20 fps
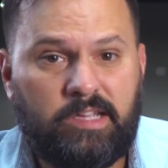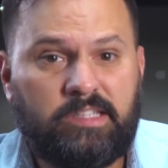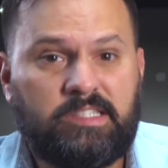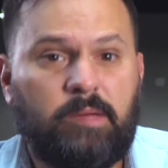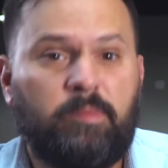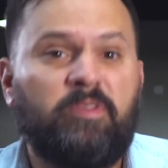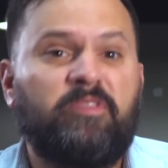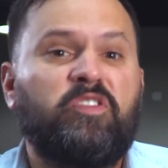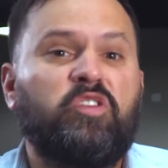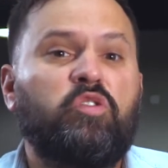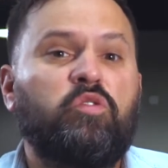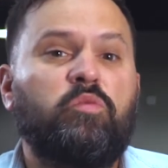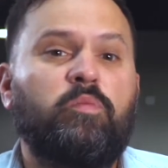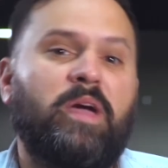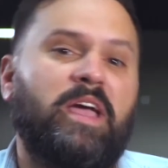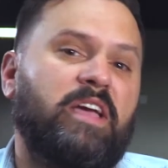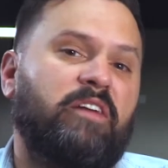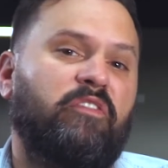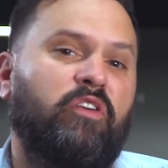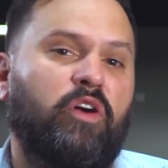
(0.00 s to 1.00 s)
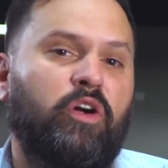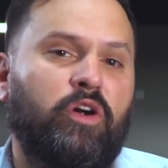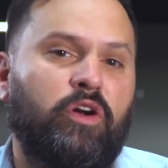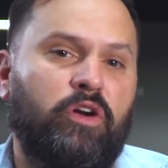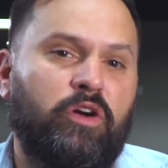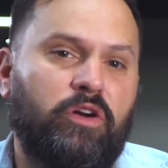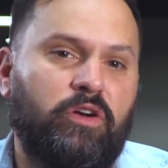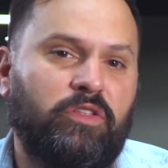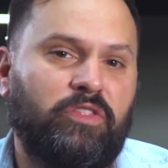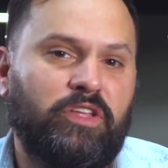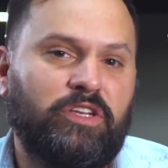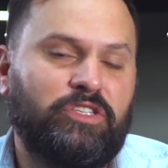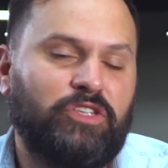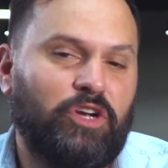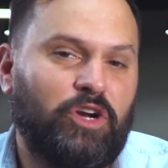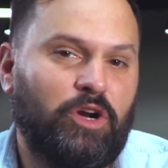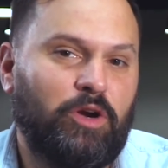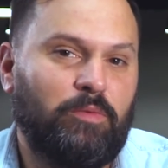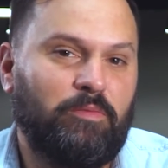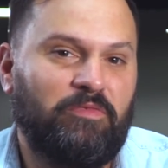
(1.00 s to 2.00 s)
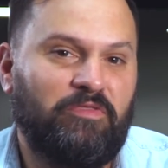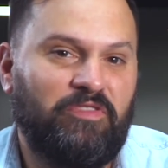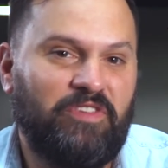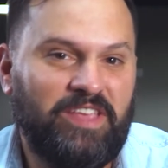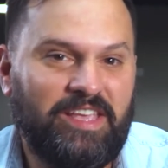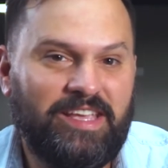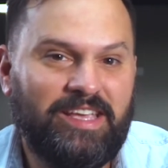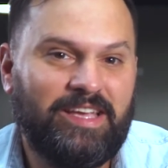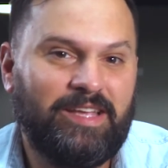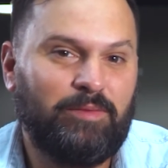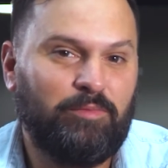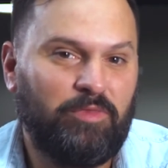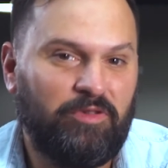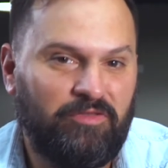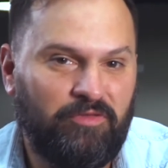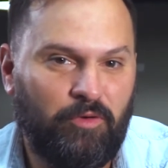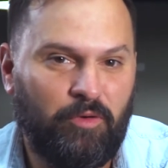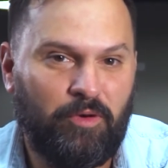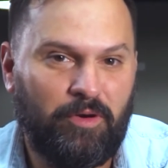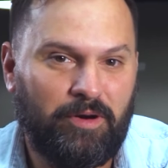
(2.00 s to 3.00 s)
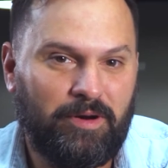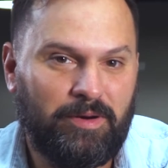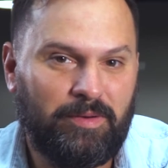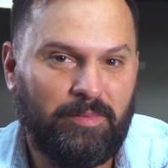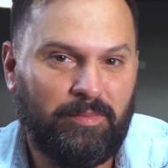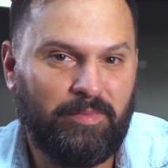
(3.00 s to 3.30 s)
Some of you may have heard the term vegan before,